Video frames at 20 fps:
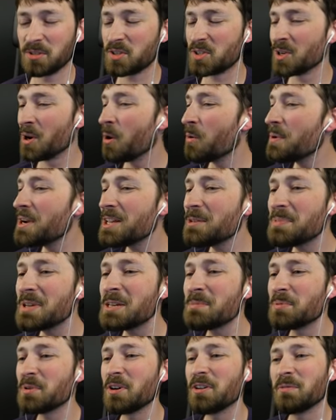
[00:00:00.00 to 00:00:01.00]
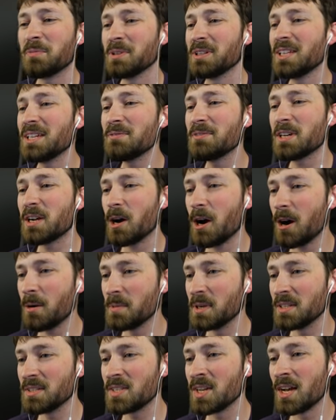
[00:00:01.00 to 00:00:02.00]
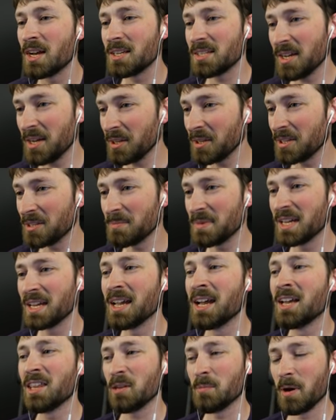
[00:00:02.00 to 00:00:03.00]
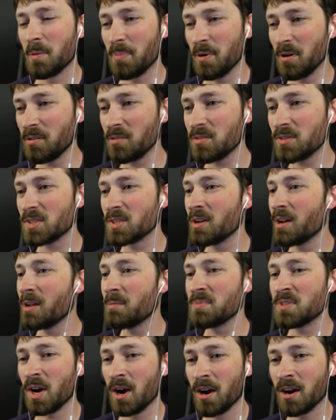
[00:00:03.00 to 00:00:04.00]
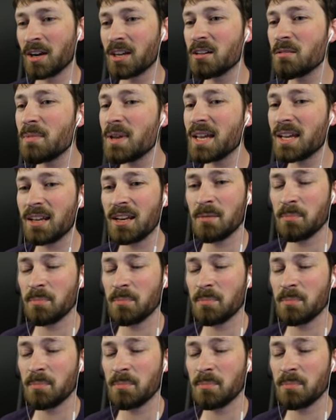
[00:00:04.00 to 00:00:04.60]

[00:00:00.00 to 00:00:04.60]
So many people have been leaving comments telling me that my puddle slimes aren't gonna make